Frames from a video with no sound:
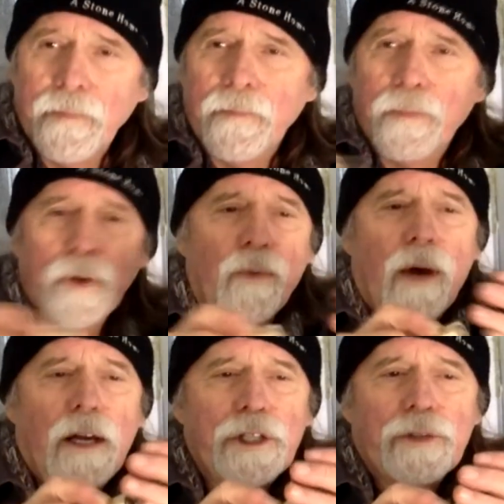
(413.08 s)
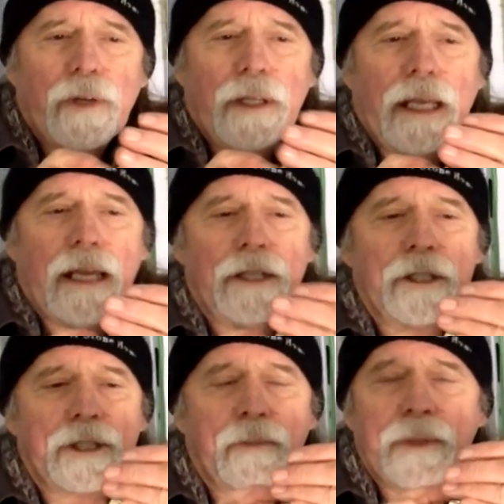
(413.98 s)
put a washer on the end
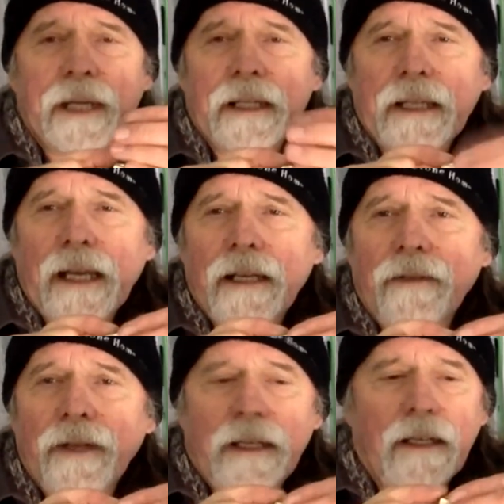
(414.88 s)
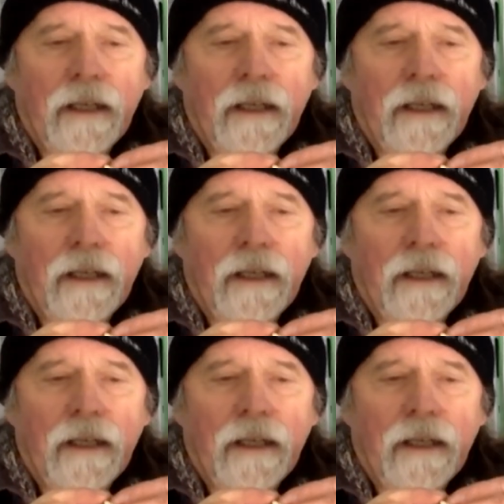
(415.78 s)
just to protect the end of it,